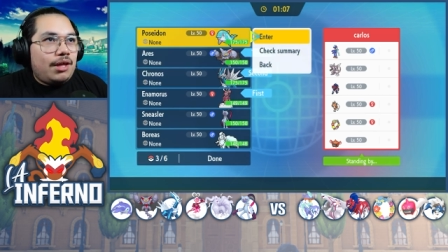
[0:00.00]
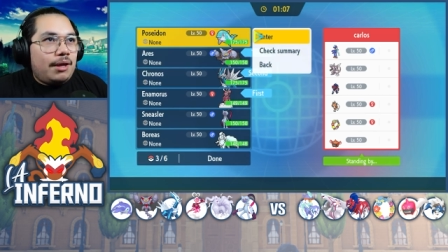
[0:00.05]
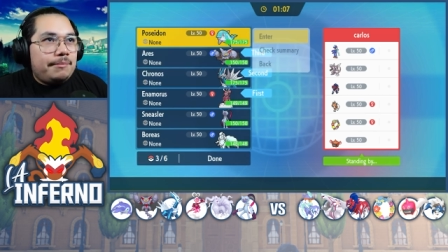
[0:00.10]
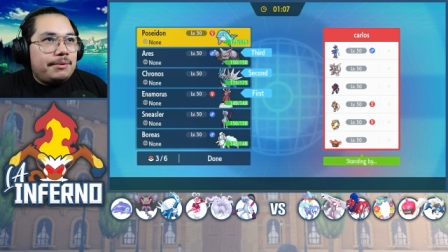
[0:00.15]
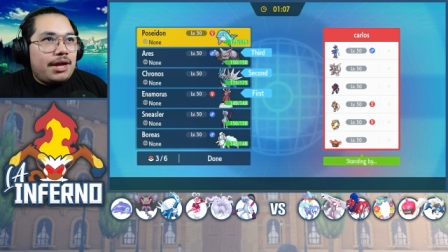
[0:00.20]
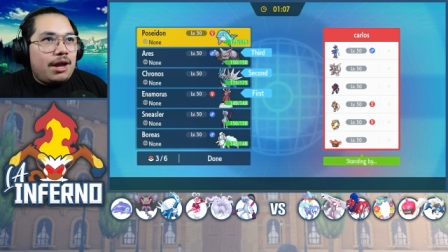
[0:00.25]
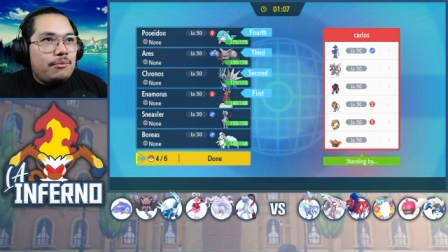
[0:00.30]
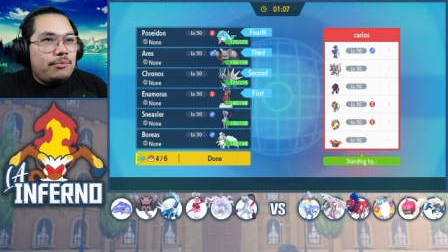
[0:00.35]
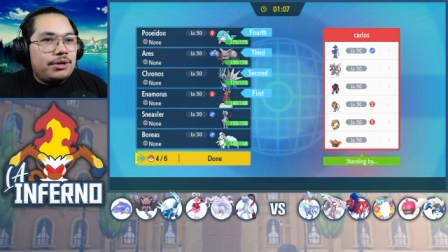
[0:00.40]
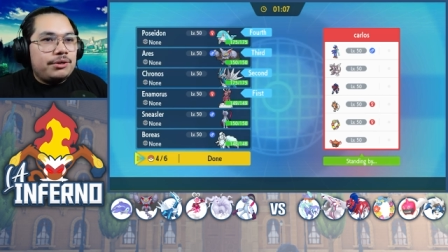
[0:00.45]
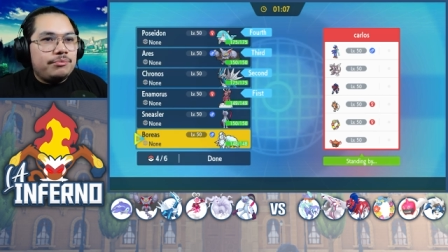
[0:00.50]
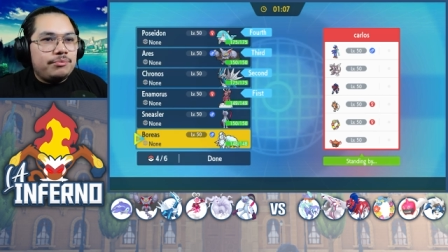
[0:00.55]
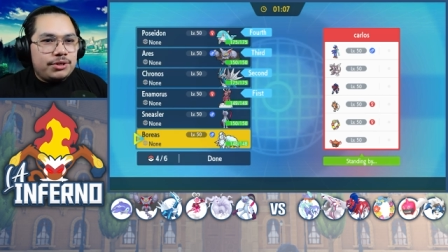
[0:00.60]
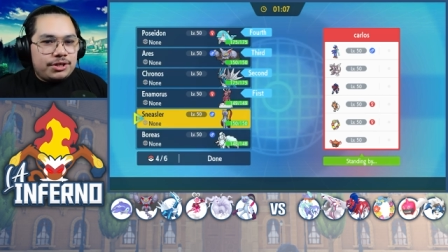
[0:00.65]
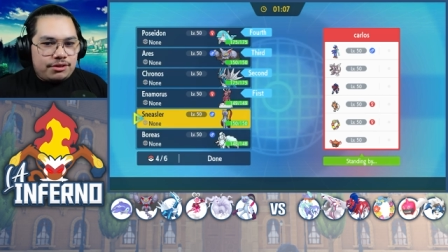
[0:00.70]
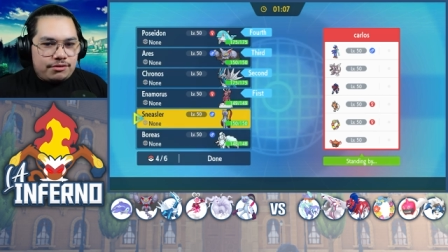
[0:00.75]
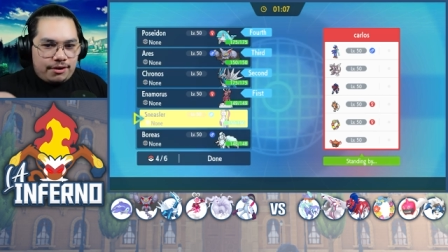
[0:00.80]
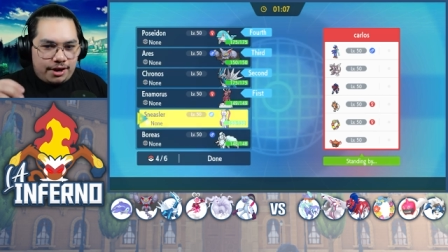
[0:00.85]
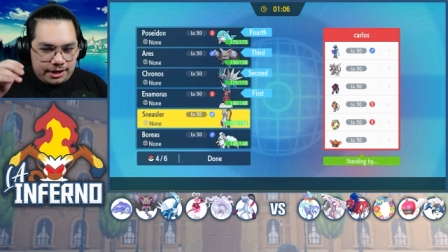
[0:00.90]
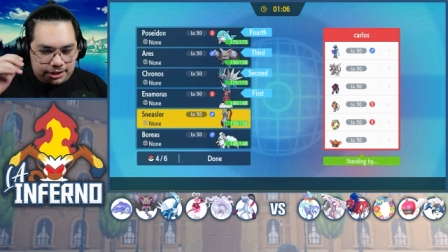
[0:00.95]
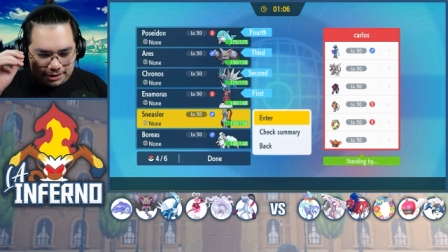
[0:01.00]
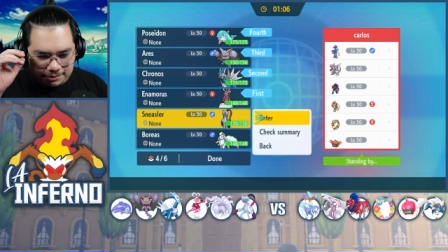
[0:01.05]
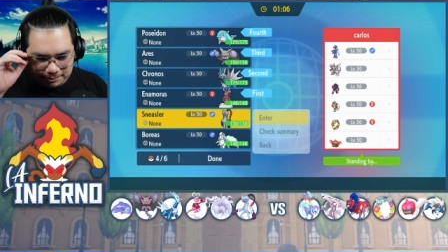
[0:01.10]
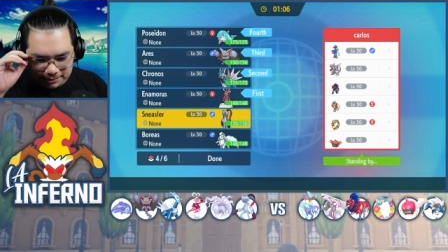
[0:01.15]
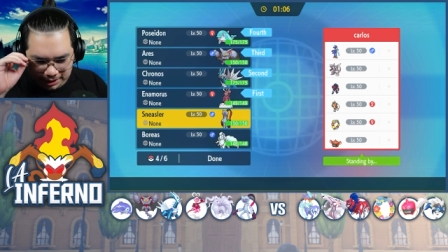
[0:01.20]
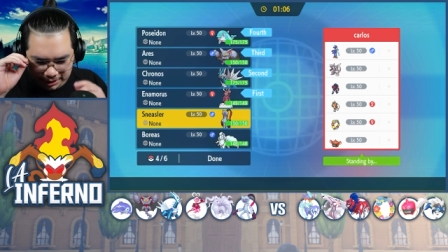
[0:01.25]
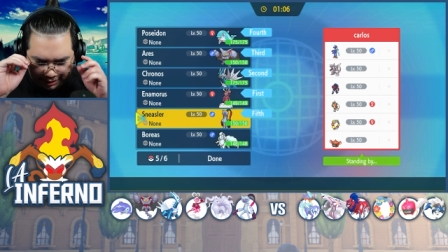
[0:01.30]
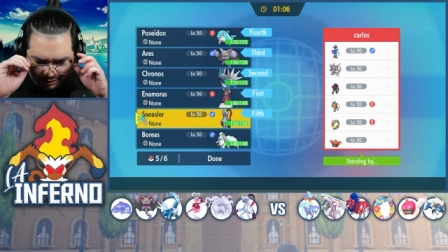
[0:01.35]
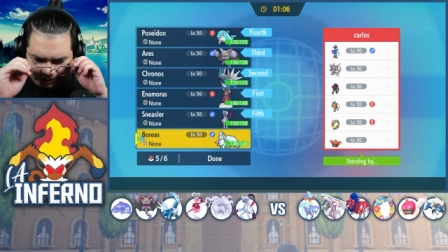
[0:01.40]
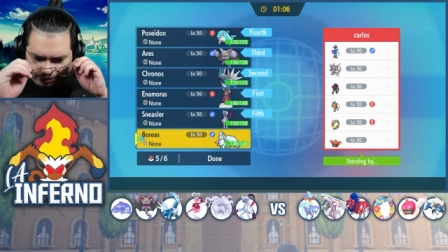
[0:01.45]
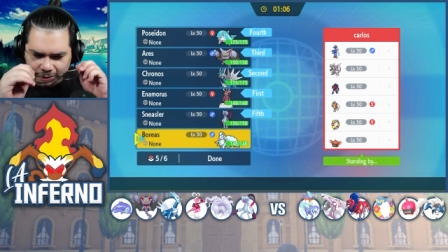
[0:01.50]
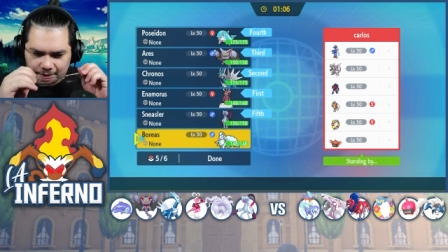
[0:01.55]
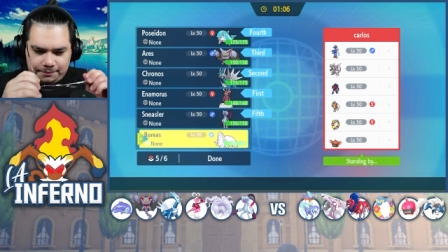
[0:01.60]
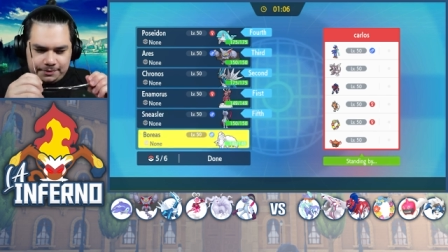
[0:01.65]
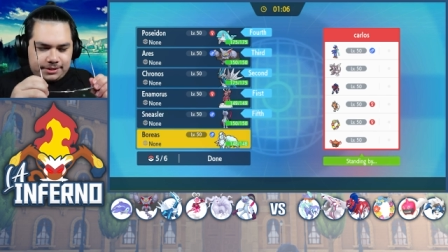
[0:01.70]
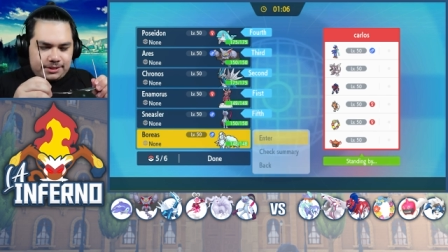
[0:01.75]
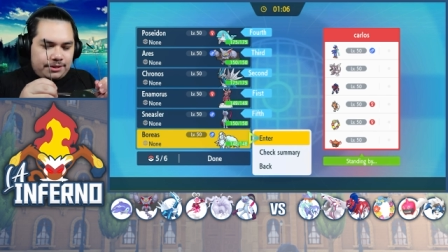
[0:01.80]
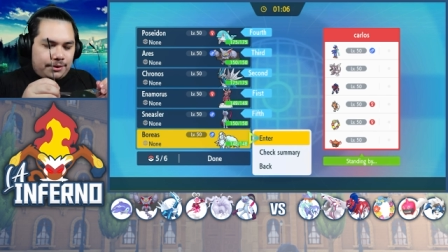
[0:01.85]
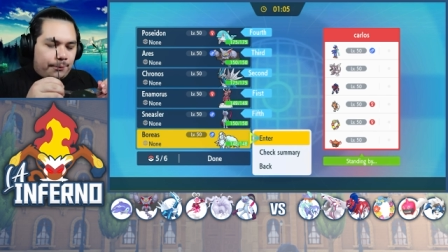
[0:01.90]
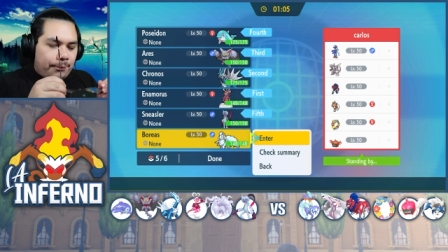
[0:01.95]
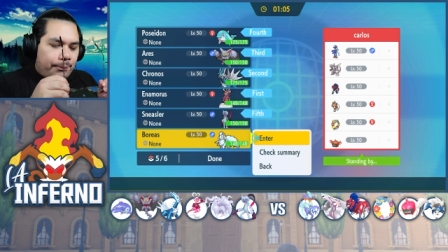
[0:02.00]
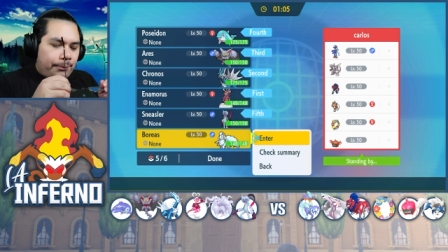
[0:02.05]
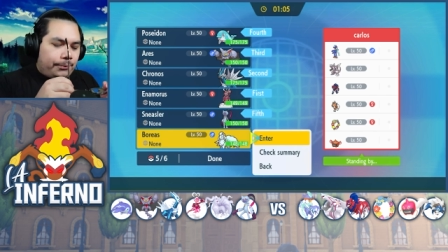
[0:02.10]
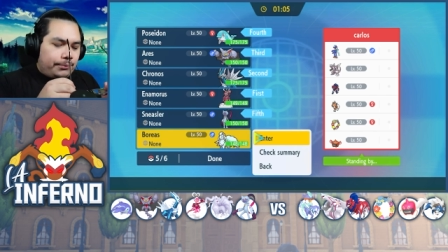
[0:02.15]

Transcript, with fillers: But yeah, we're, we're trying some things. Obviously,